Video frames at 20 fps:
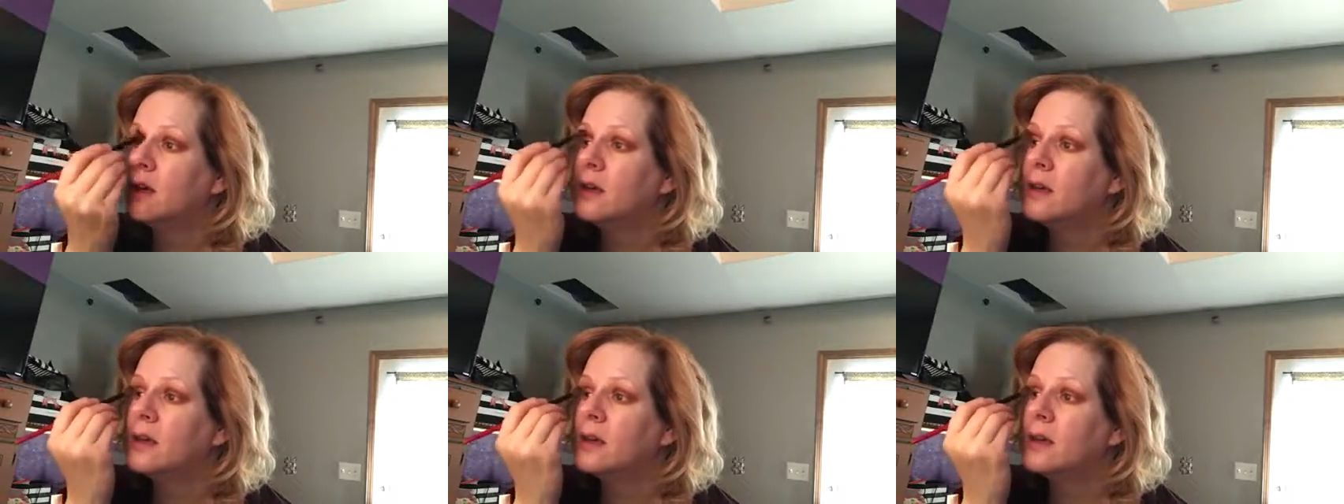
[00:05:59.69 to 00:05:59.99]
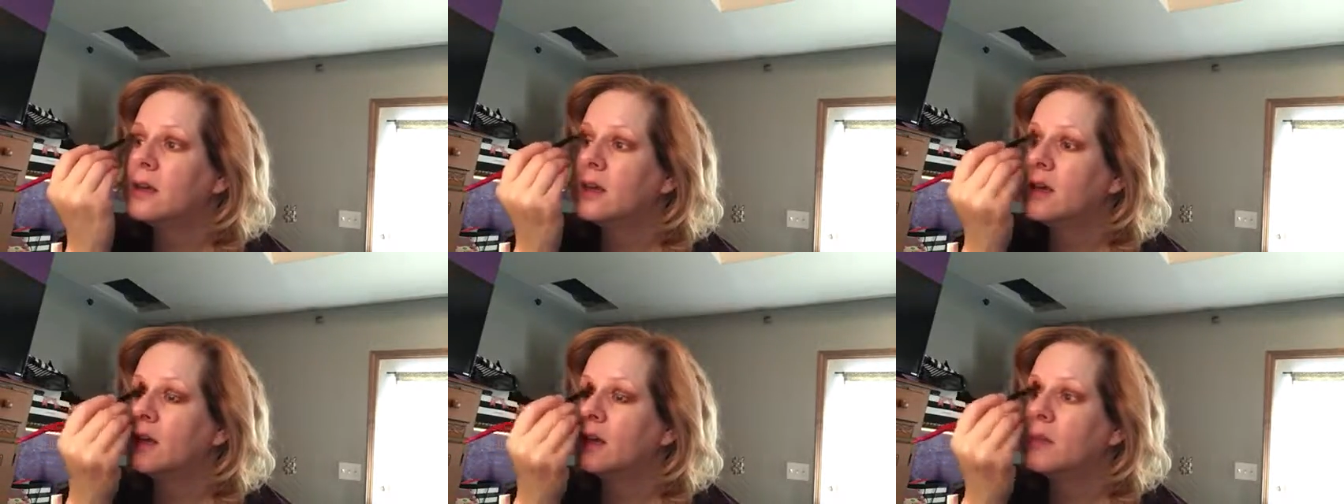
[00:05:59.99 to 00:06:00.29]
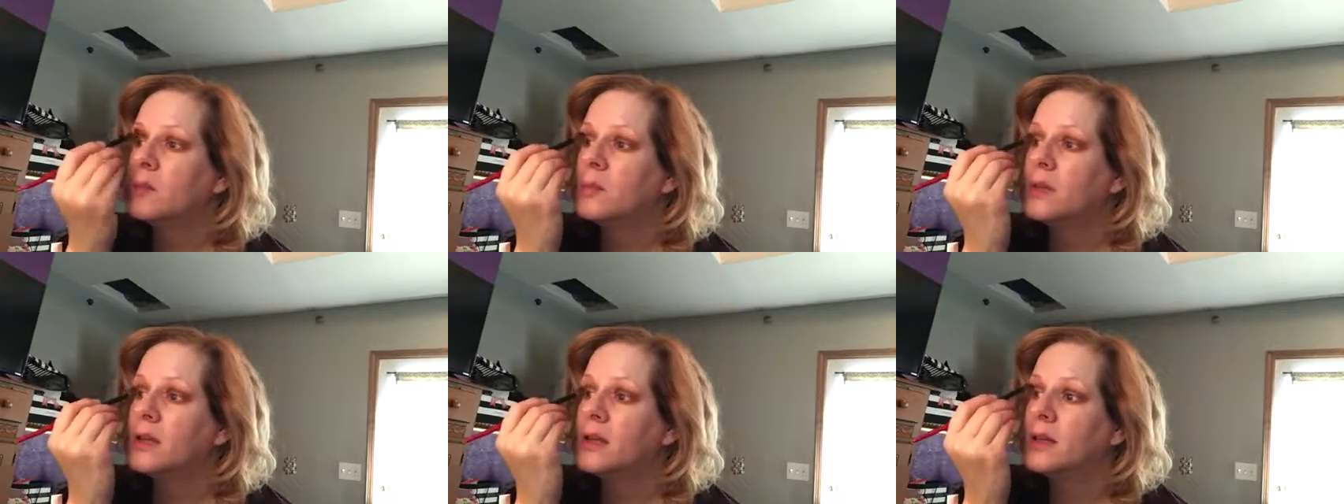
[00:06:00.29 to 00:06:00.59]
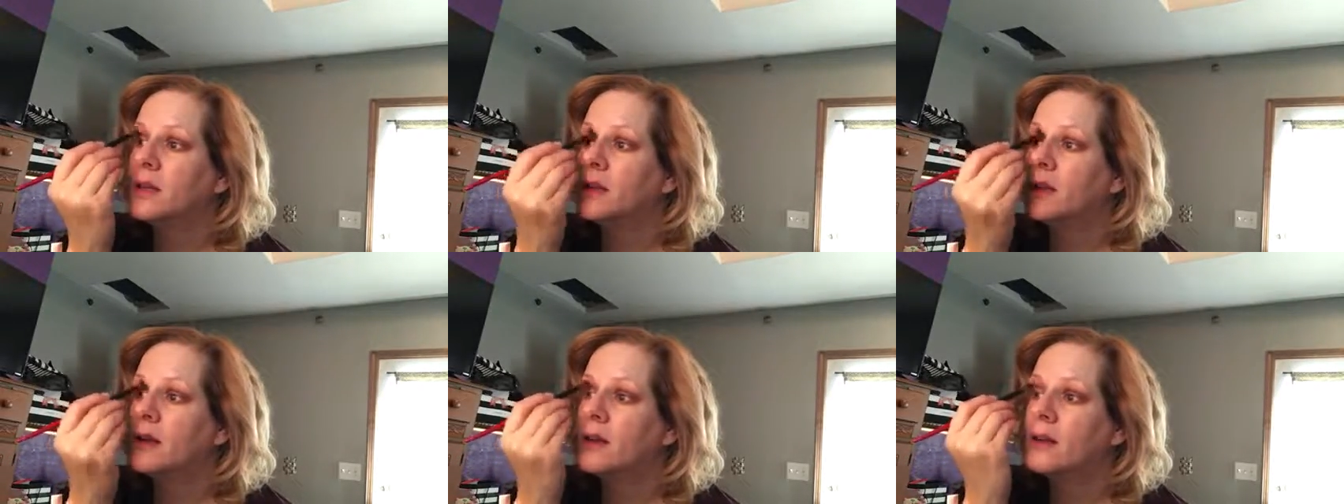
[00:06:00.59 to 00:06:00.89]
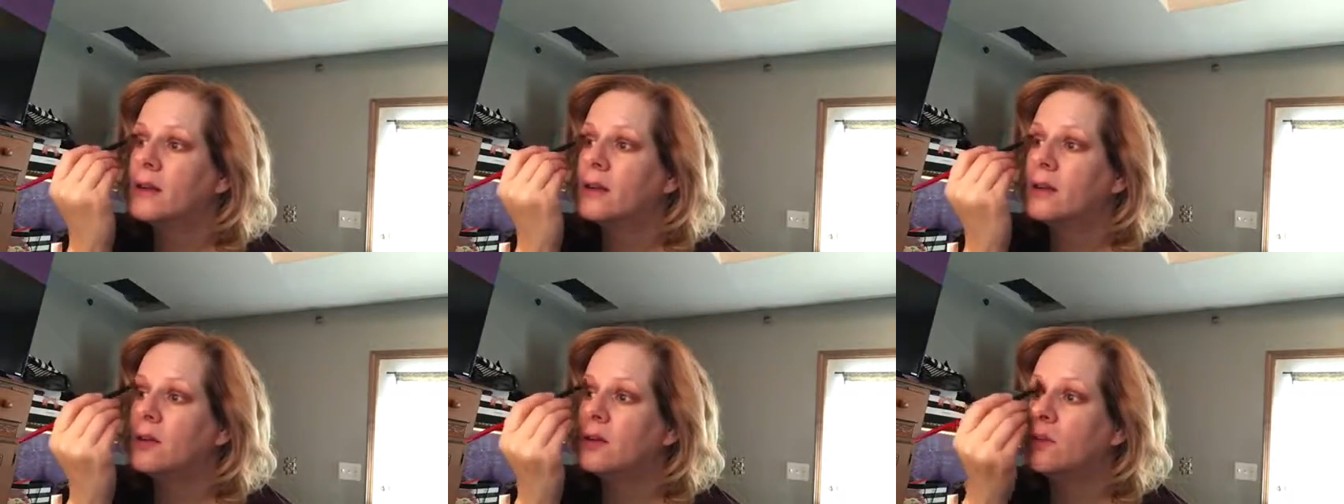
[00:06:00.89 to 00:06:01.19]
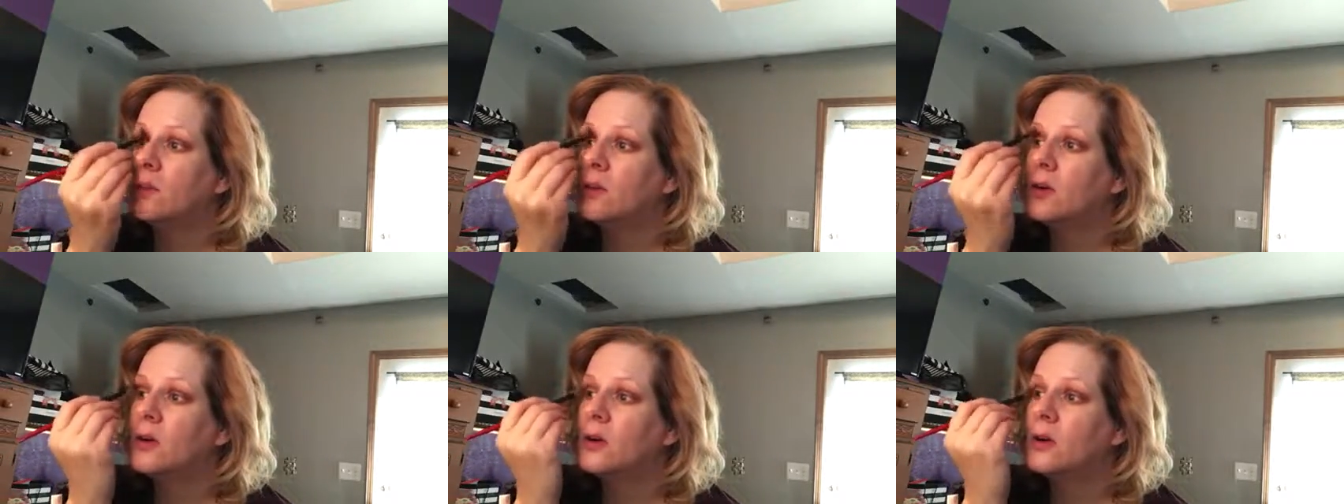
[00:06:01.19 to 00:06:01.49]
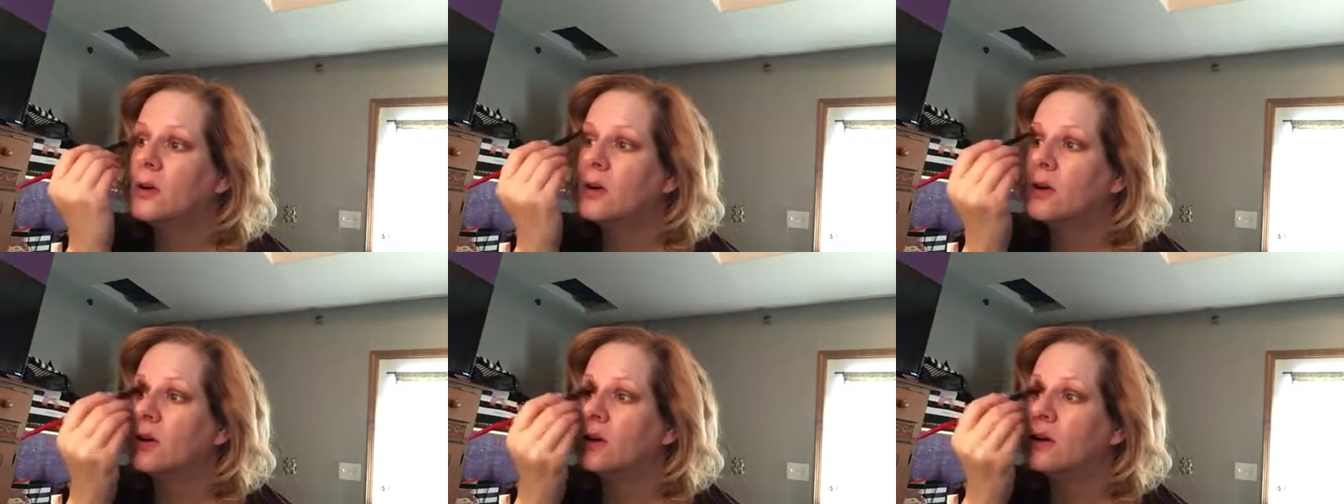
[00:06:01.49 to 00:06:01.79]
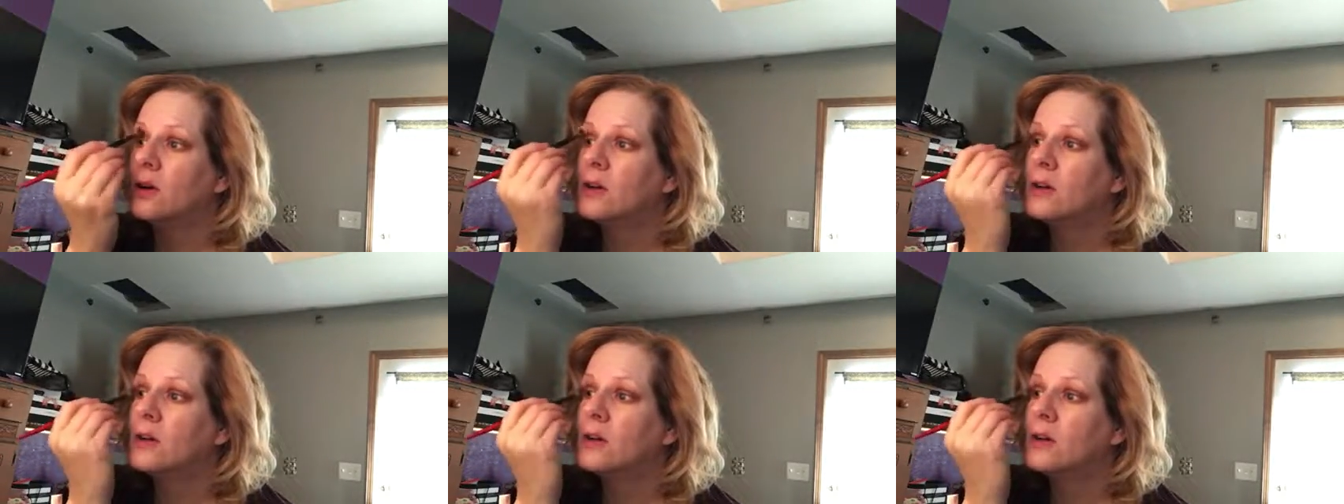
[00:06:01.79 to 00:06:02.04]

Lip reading: And kind of blend it out a little more.